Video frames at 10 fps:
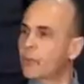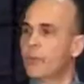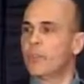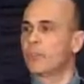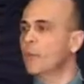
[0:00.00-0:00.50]
through
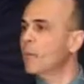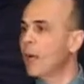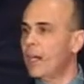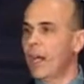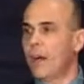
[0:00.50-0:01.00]
this room
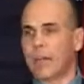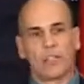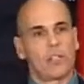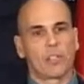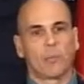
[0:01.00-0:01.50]
right now and I
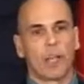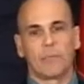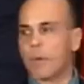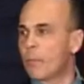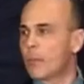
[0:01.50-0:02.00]
see some life
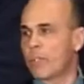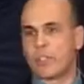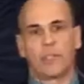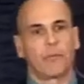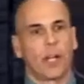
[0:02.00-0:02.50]
members. I
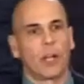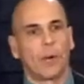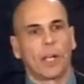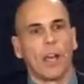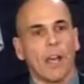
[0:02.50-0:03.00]
see Frank
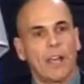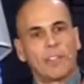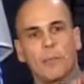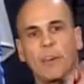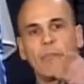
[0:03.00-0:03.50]
Wick. I
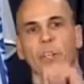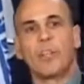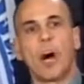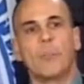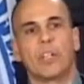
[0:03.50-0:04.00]
see my friend
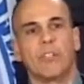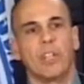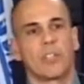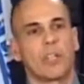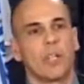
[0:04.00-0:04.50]
Don
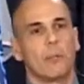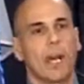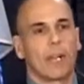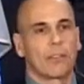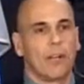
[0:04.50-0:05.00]
McVitie sitting
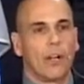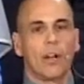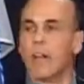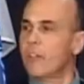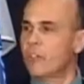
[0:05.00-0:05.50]
back there.
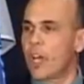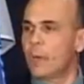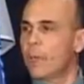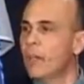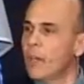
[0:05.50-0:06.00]

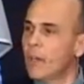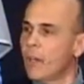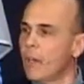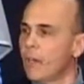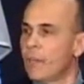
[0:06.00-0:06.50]
Gentlemen,
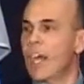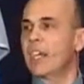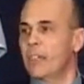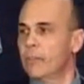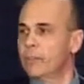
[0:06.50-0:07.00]

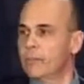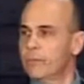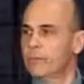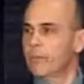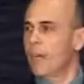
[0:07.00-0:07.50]
thank you.
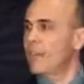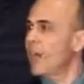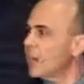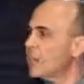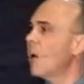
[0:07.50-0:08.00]
And
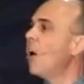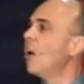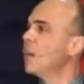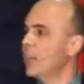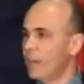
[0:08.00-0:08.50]
thanks to
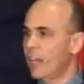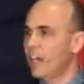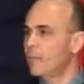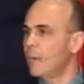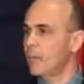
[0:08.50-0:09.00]
all the other
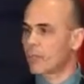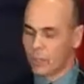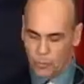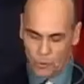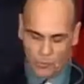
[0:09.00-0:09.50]
life members in
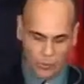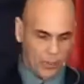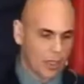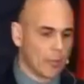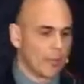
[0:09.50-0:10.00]
the room for your
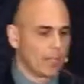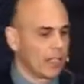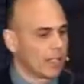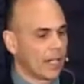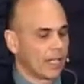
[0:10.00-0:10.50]
commitment
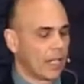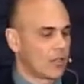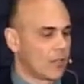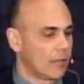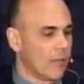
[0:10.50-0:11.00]
and
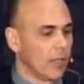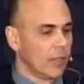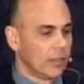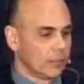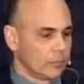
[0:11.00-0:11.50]
dedication.
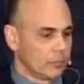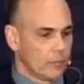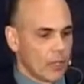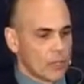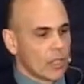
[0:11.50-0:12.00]

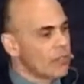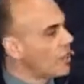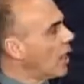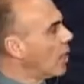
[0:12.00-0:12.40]
So let's talk